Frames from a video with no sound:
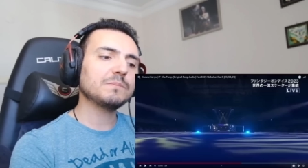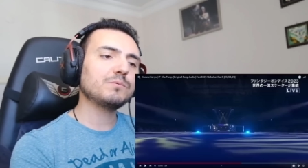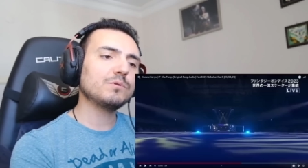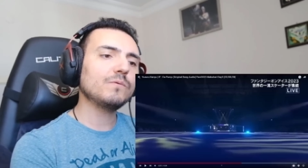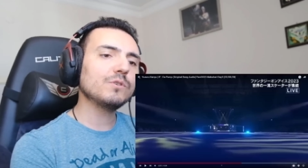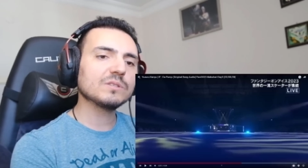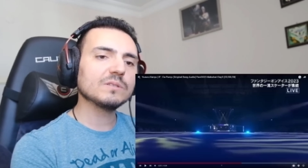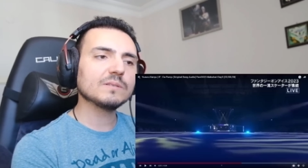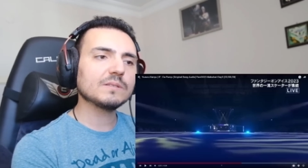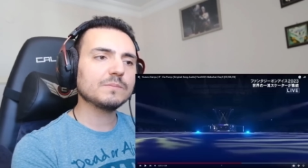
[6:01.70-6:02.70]

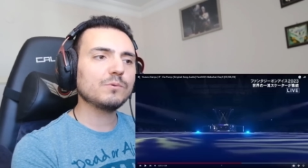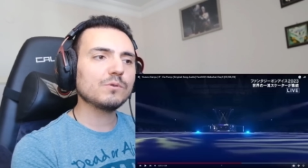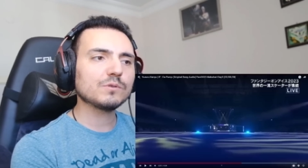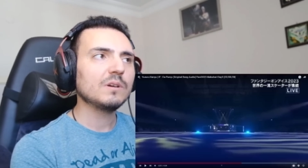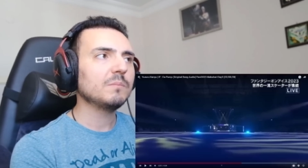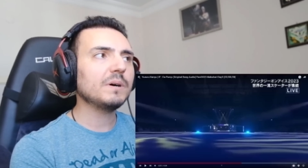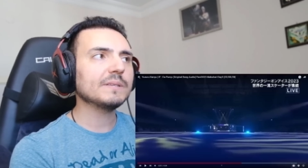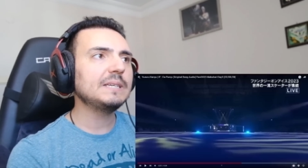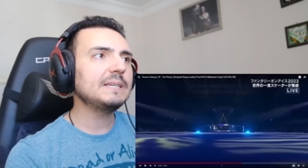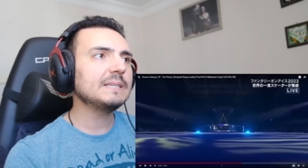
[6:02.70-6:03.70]
professional sport,
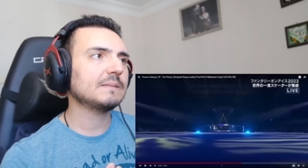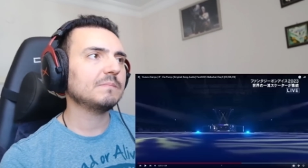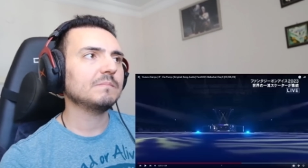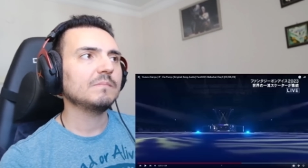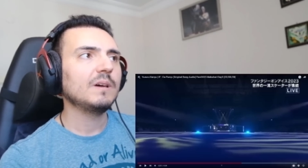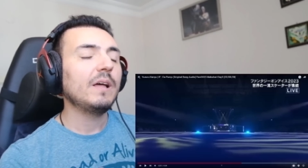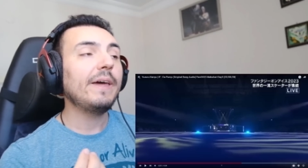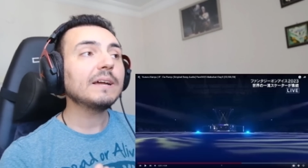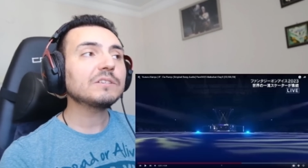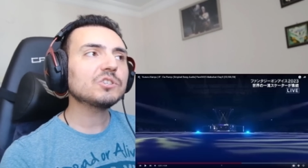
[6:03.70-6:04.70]
but he's
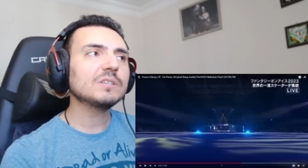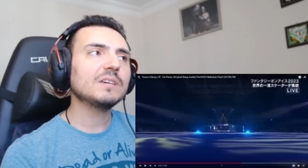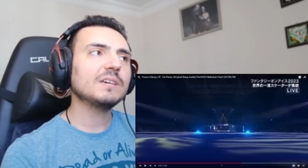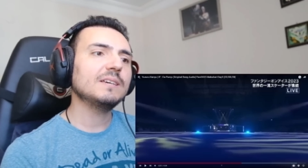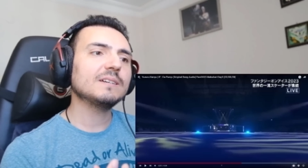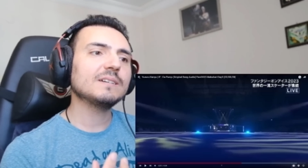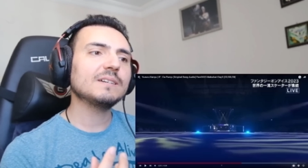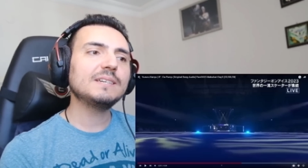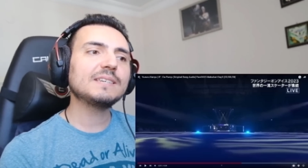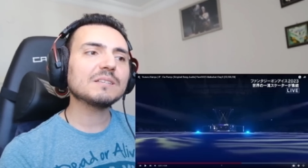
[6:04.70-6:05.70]
actually uh,
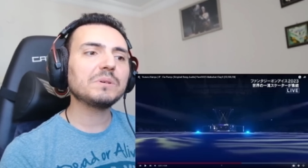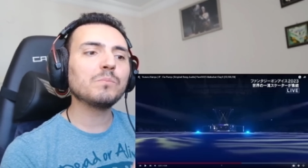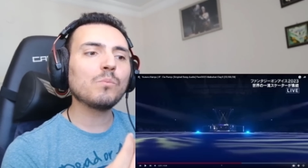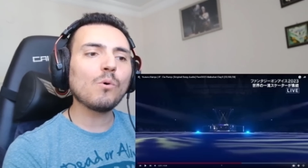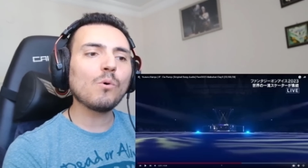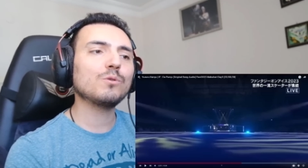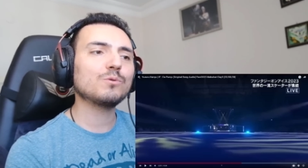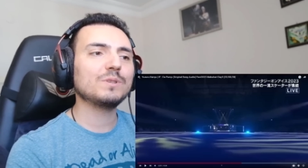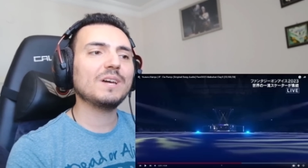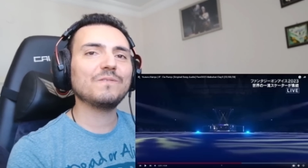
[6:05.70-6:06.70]
he can't be more
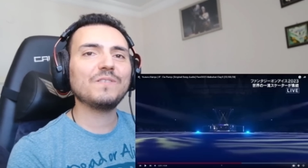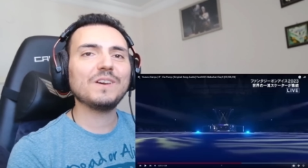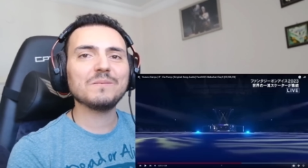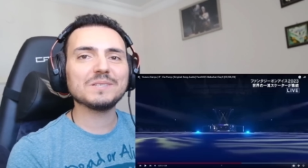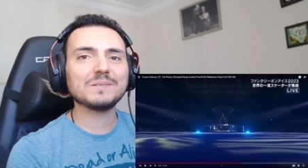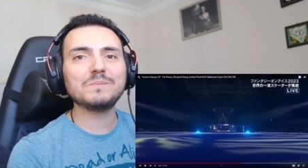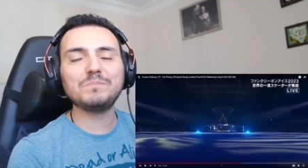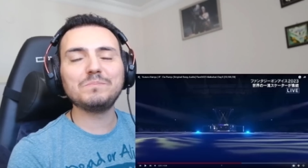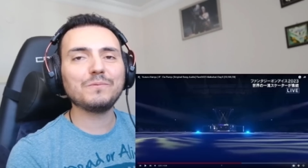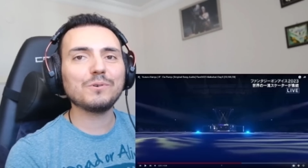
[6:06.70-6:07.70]
than famous
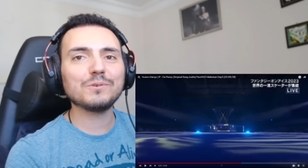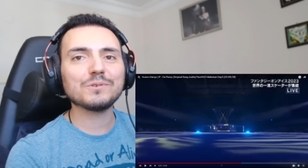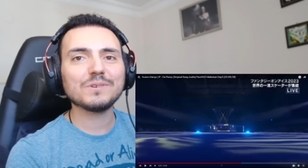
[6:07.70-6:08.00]
before.